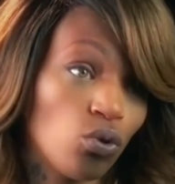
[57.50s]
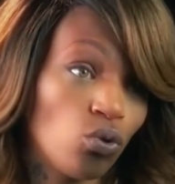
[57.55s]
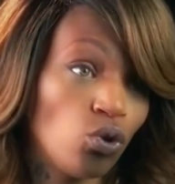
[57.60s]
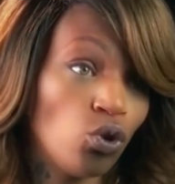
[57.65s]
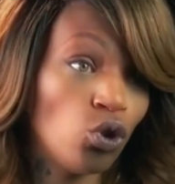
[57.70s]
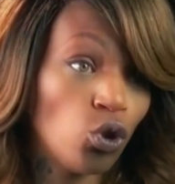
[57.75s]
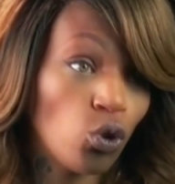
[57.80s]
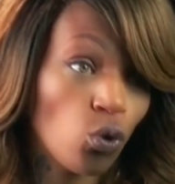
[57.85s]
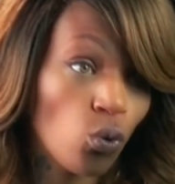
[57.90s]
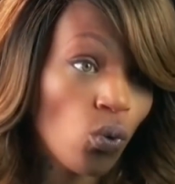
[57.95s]
who
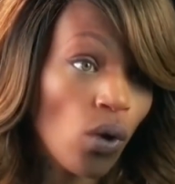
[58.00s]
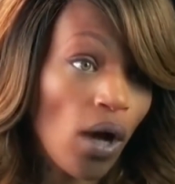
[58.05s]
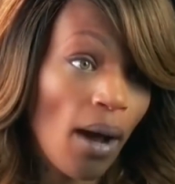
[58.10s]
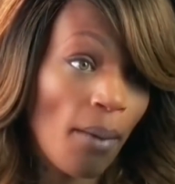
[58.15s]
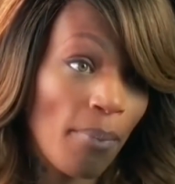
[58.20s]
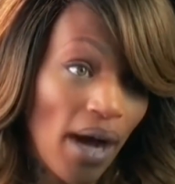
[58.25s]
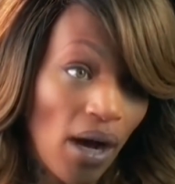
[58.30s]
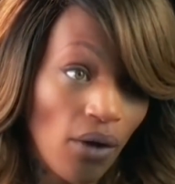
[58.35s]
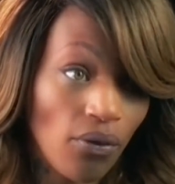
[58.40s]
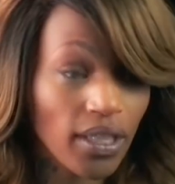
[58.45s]
knew
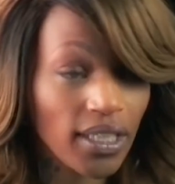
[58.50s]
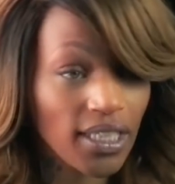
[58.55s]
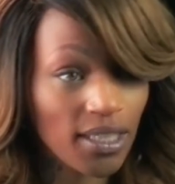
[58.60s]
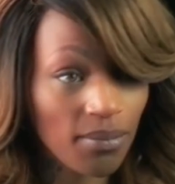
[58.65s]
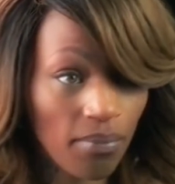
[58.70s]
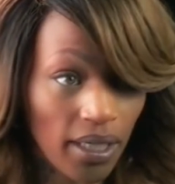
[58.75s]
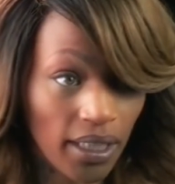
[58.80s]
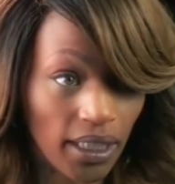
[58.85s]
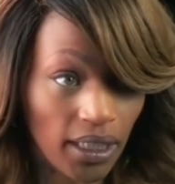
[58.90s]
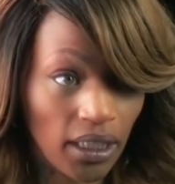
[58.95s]
about
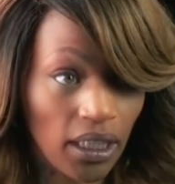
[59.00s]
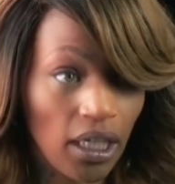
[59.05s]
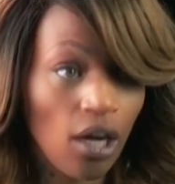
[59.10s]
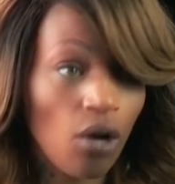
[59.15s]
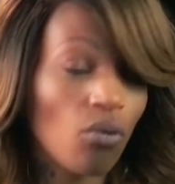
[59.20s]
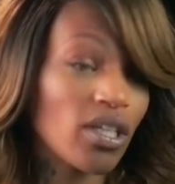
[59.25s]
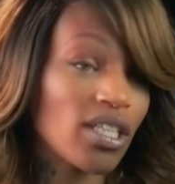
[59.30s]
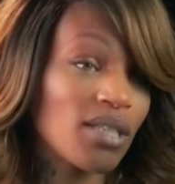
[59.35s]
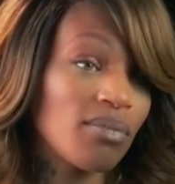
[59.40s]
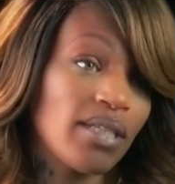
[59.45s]
this money
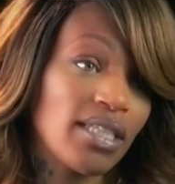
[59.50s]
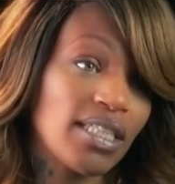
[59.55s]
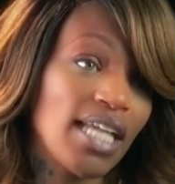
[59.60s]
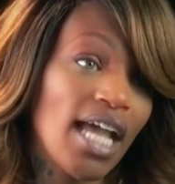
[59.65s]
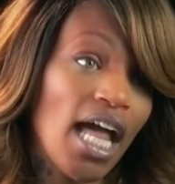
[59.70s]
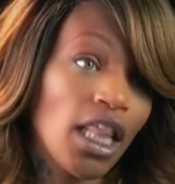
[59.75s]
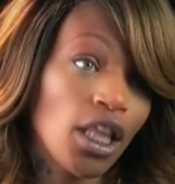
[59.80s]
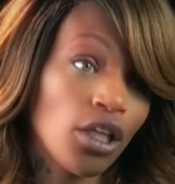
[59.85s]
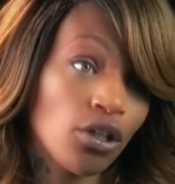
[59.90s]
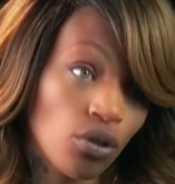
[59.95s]
was Miss
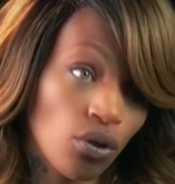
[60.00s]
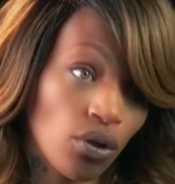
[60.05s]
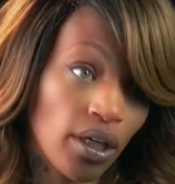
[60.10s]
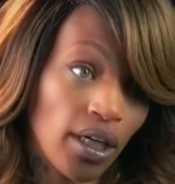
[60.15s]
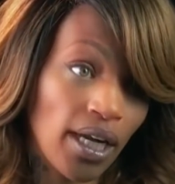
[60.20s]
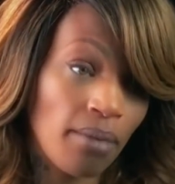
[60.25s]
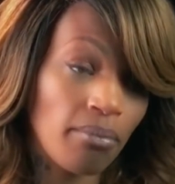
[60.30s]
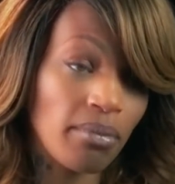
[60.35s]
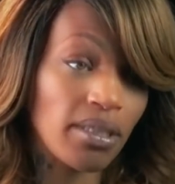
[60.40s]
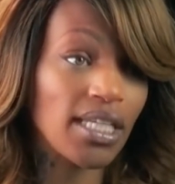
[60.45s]

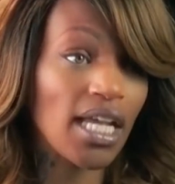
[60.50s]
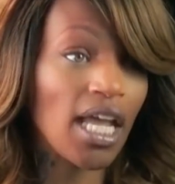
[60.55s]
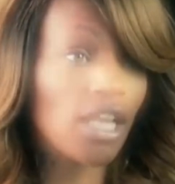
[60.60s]
Eleanor, and Miss